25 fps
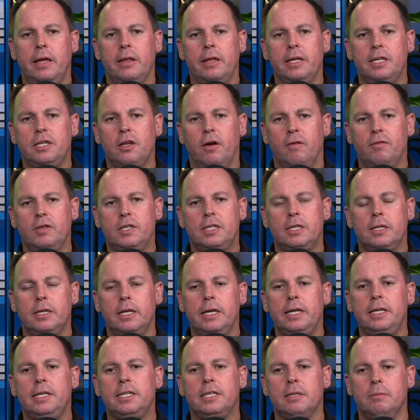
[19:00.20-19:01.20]
Now, there's
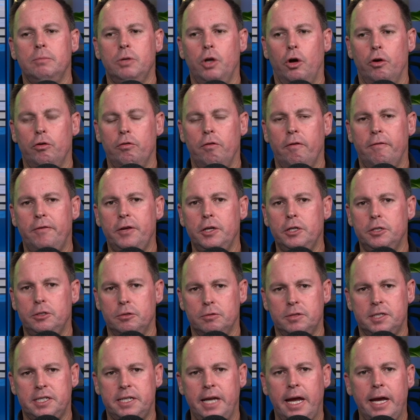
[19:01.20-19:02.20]
obviously some
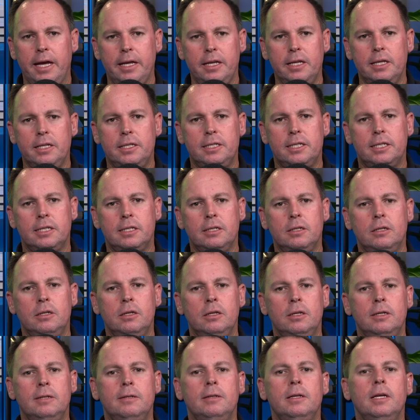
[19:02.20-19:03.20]
non-refusal standards.
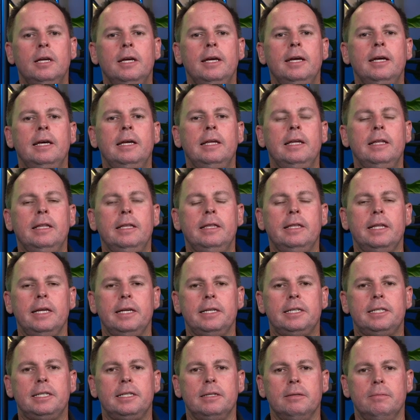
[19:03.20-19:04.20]

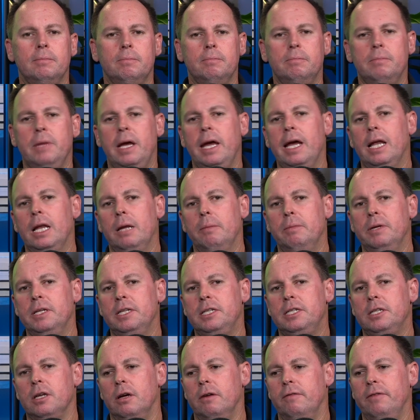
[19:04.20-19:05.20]
There's some
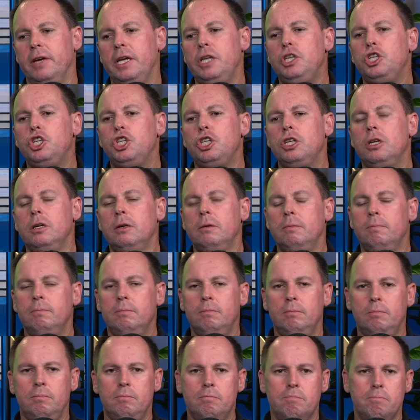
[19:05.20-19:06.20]
elements of each
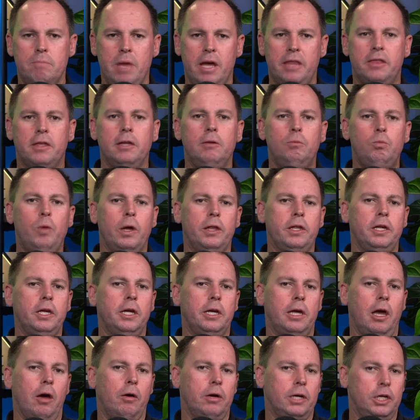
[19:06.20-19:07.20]
method, whether
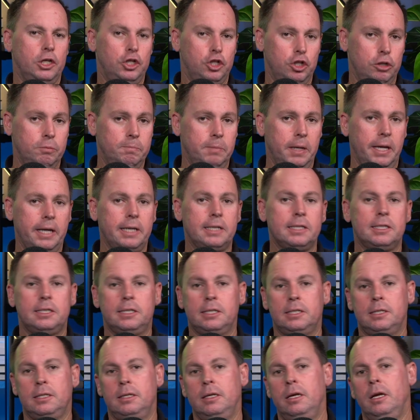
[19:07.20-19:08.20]
you're going a
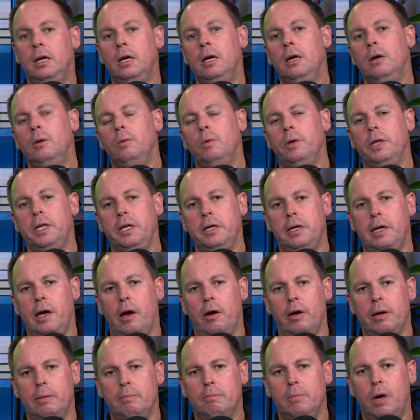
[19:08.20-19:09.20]
duplex, whether you're
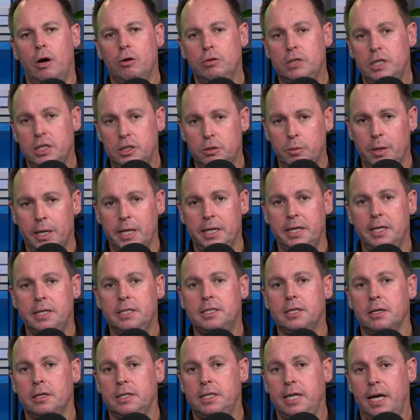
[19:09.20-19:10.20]
going multi-dwelling,
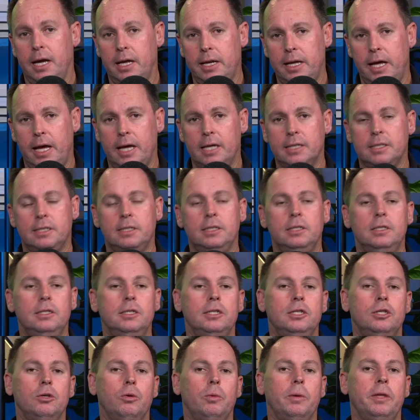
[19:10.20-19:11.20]
so
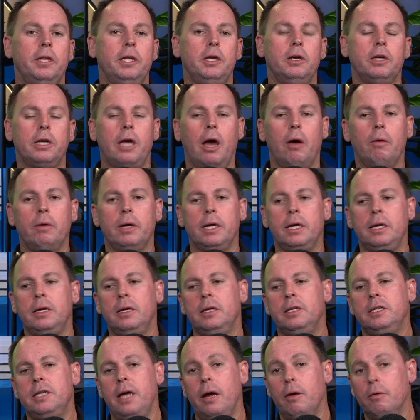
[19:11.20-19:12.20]
townhouses, or whether you're
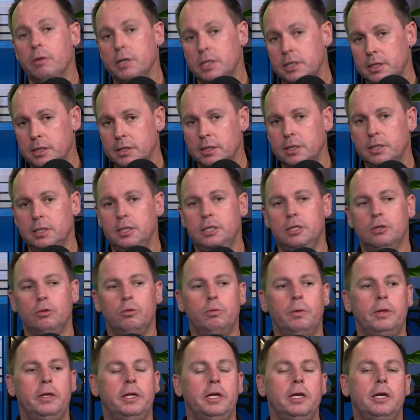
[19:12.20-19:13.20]
going terraces,
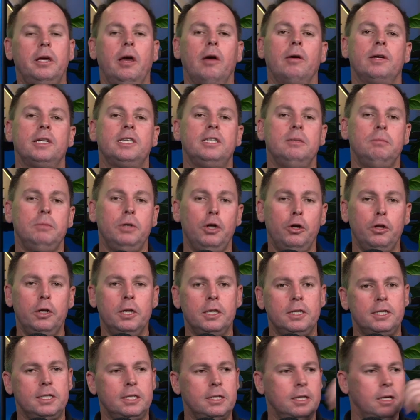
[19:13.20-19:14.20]
or whether you're going some
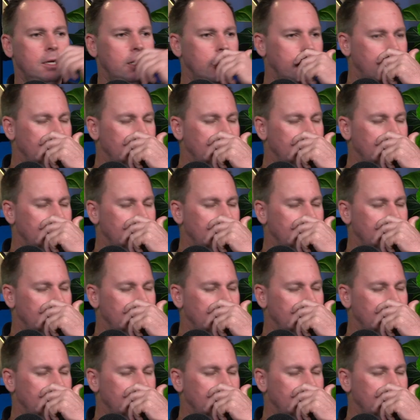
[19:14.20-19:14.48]
units.